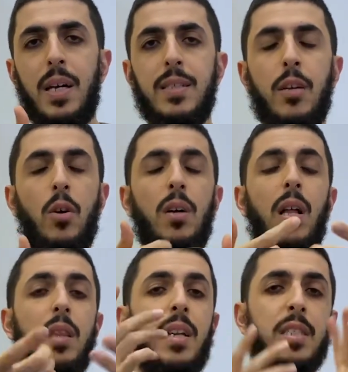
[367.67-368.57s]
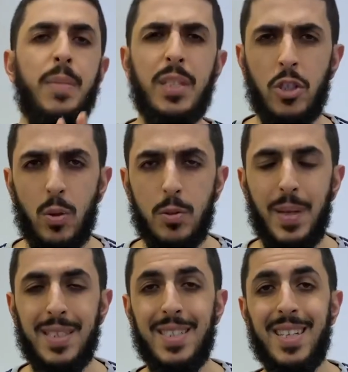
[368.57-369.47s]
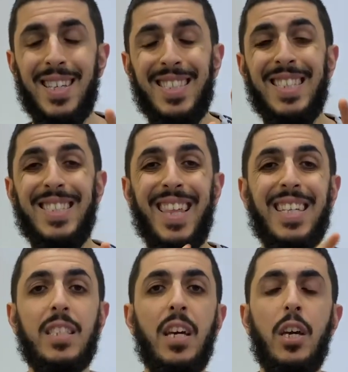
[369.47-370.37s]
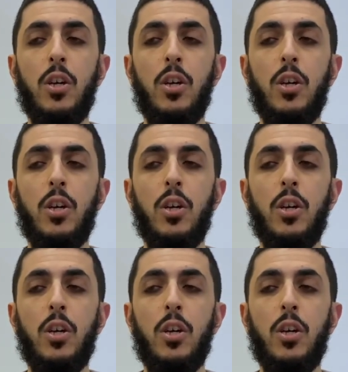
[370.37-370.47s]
He said, Allah and his messenger knows best. He said, it is that